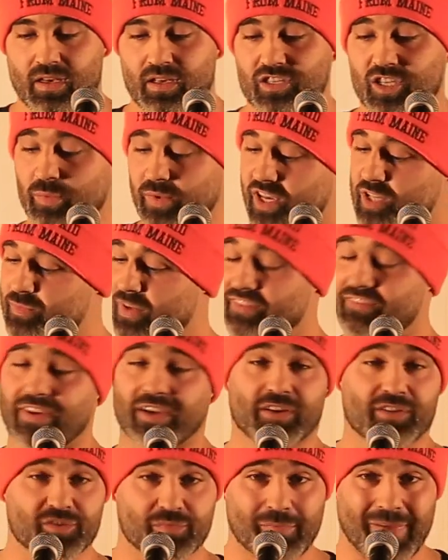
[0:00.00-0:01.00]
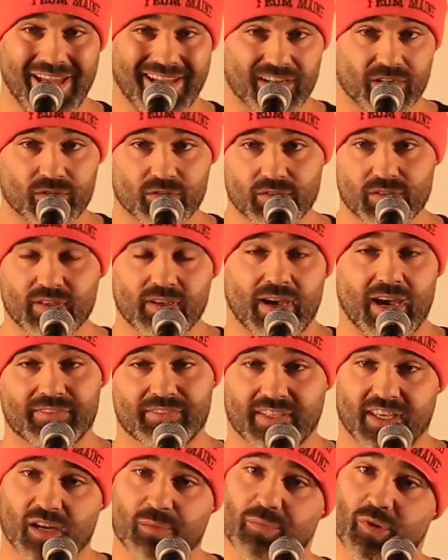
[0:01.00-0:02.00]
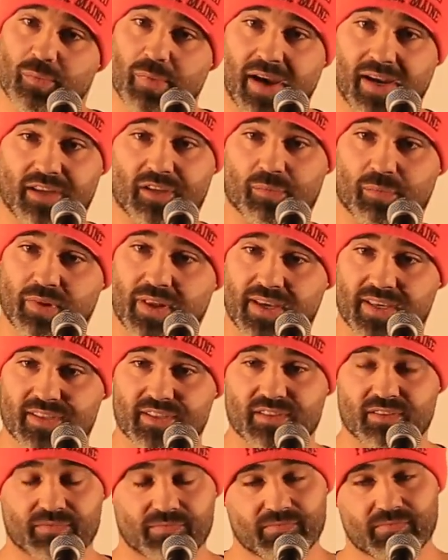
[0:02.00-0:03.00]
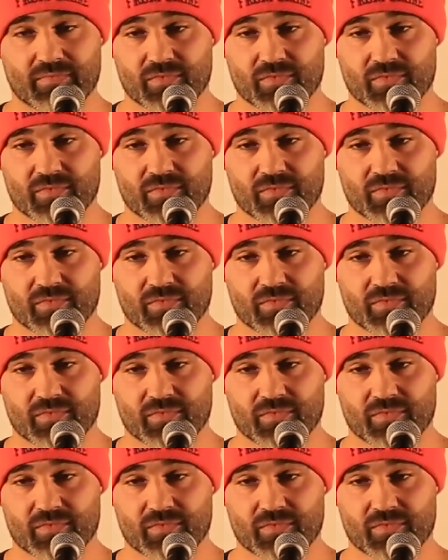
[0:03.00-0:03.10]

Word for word: So, because my finger is mangled, I have to get it put back into place.